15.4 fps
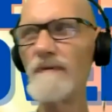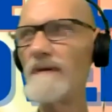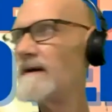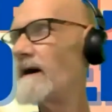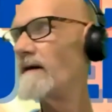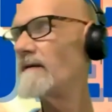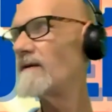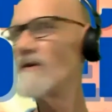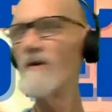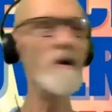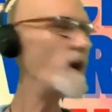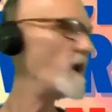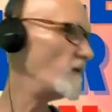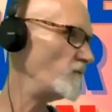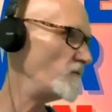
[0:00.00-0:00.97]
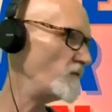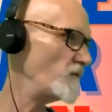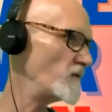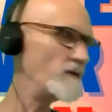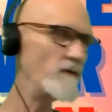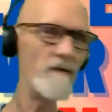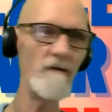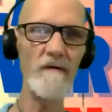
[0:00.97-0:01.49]
be on the lookout for
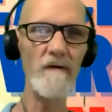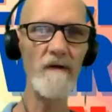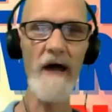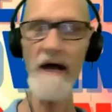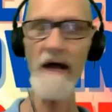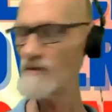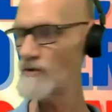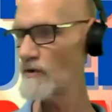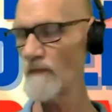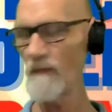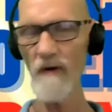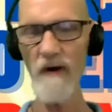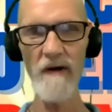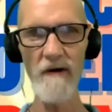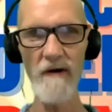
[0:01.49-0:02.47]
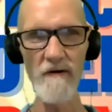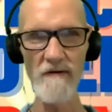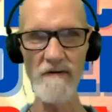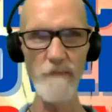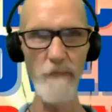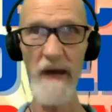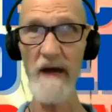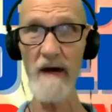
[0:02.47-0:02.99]
either natural predators,
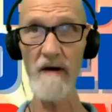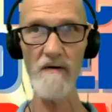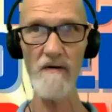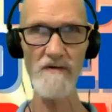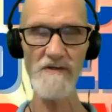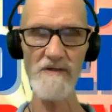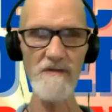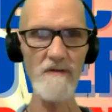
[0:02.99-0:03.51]
bears,